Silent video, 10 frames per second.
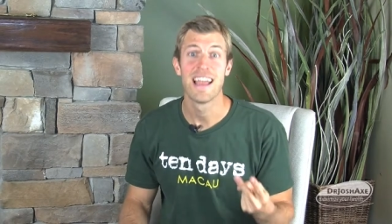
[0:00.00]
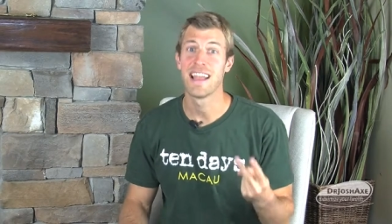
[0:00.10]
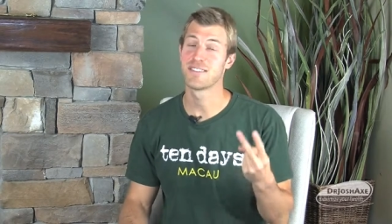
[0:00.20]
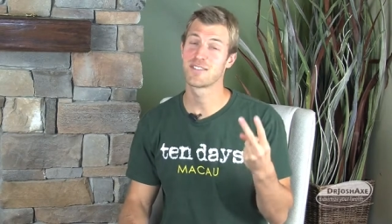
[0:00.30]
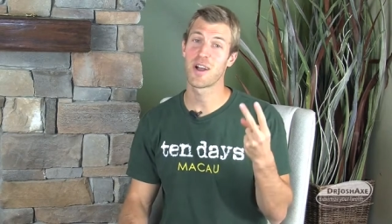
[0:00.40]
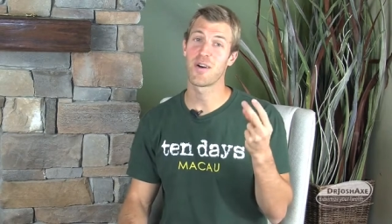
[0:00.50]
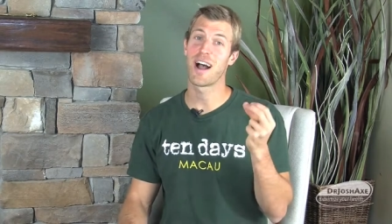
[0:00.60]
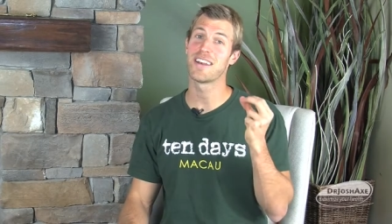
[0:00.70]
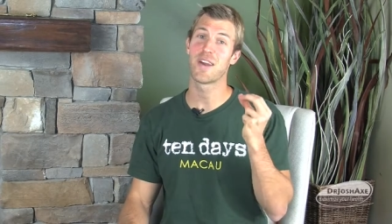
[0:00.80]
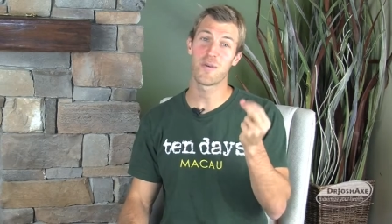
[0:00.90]
And so
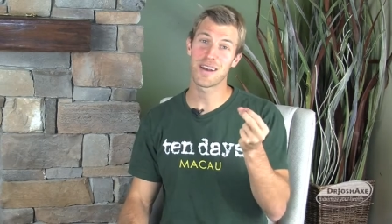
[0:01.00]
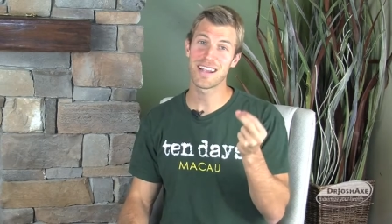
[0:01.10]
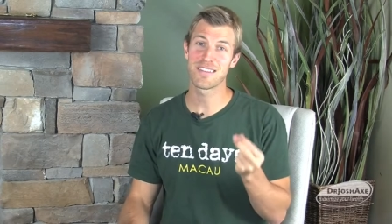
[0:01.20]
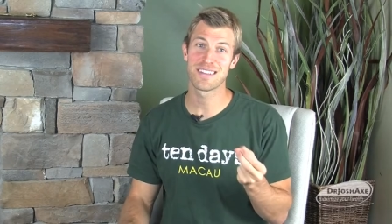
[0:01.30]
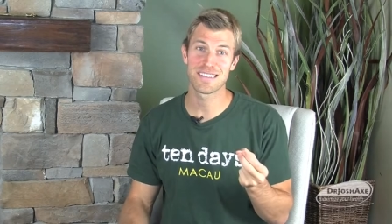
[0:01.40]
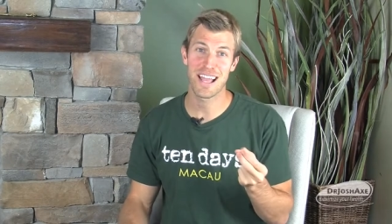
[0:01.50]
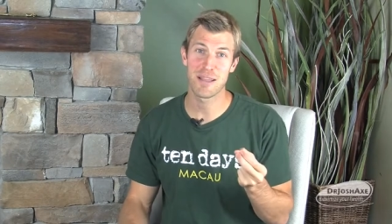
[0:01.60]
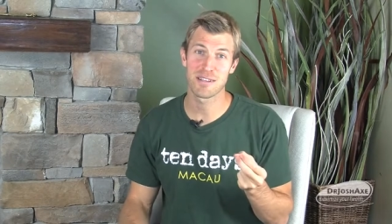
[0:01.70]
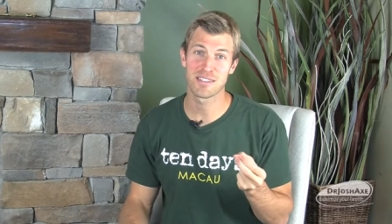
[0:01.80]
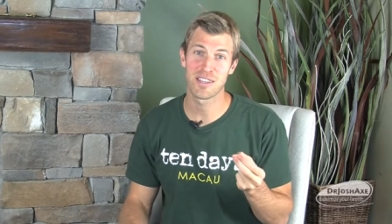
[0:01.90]
I don't want to hear these
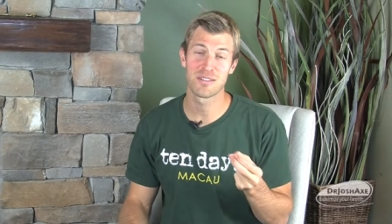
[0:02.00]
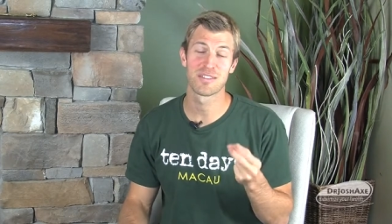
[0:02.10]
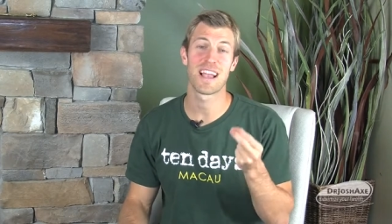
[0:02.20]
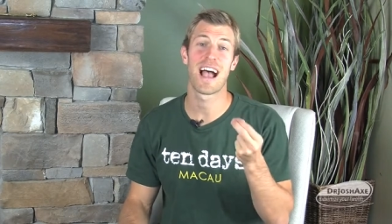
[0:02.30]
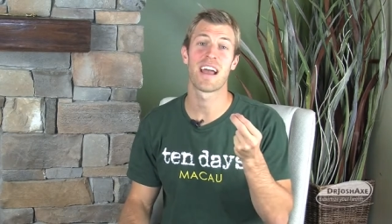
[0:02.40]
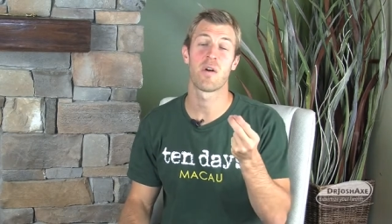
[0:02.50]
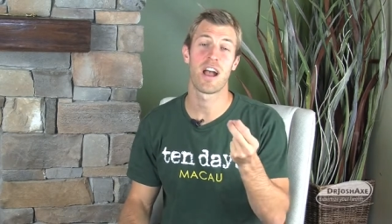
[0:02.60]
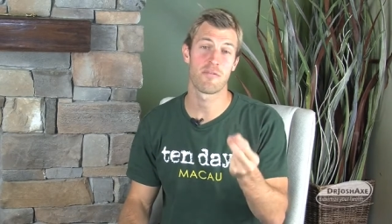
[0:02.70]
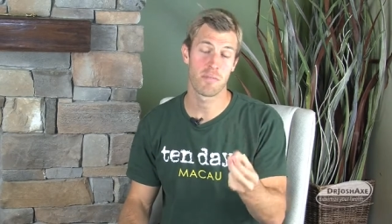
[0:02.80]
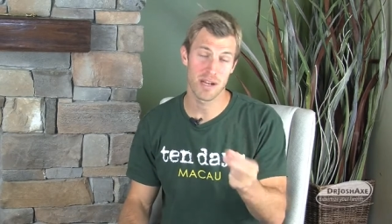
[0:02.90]
lame excuses, I don't
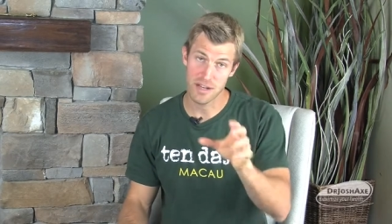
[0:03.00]
have money.